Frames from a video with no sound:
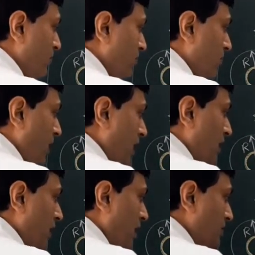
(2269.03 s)
pi
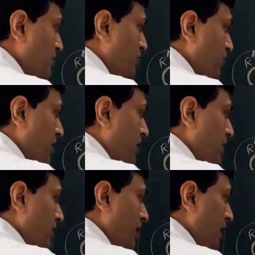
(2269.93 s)
r
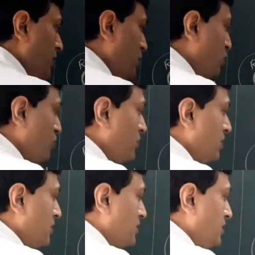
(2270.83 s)
square into
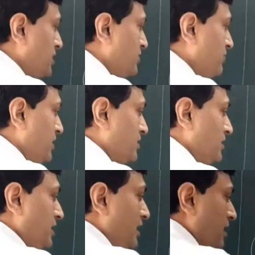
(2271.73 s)
this width
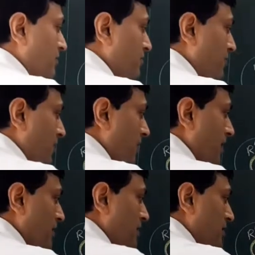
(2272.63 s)
dr.
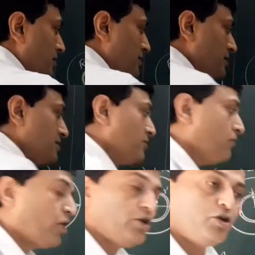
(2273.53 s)
This is the
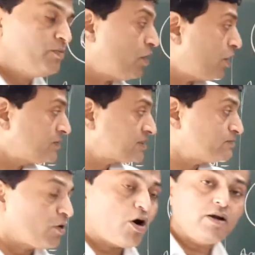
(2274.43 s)
volume of
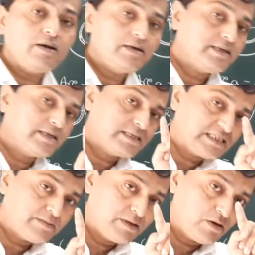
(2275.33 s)
small
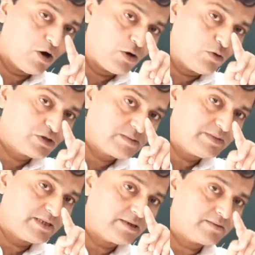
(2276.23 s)
hollow
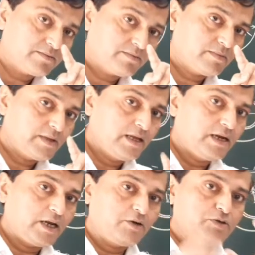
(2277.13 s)
sphere.
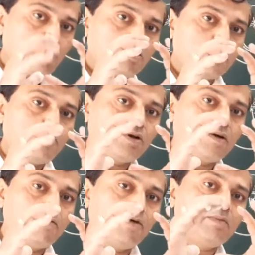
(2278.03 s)
Now you have to
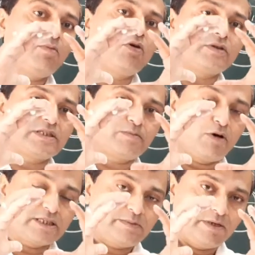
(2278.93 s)
put one more
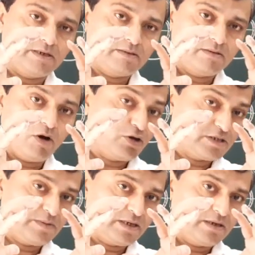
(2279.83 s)
small sphere, hollow
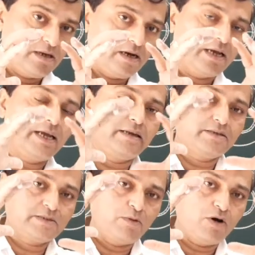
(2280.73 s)
sphere, again
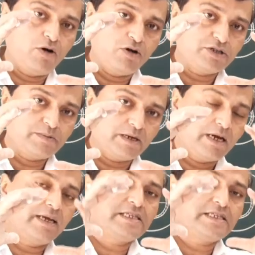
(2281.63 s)
small hollow sphere, again